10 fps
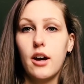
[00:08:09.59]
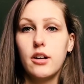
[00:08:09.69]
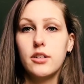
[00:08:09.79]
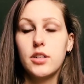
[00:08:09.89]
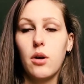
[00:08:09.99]

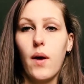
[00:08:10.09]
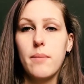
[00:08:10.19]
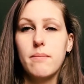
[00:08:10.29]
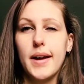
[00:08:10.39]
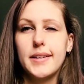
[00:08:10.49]
so I
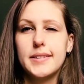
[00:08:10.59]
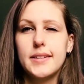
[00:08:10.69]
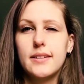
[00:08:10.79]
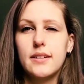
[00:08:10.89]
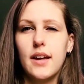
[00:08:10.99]
might
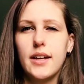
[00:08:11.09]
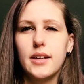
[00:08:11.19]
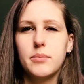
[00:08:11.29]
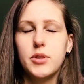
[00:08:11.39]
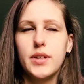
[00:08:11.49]
end up
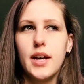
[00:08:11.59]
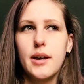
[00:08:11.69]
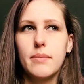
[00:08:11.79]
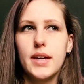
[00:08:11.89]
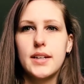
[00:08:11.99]
doing that,
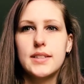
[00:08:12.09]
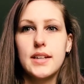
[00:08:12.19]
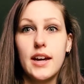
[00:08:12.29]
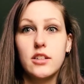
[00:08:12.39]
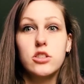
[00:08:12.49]
because I
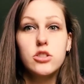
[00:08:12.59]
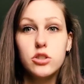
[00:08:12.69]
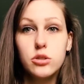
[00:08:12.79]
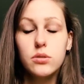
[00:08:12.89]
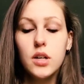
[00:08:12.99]
actually do
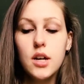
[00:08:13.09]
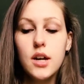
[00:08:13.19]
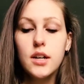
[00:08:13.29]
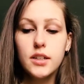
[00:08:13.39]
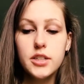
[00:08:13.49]

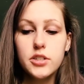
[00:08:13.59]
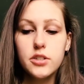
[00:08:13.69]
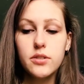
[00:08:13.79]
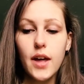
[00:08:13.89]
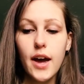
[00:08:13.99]
need to do
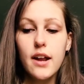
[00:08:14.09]
that.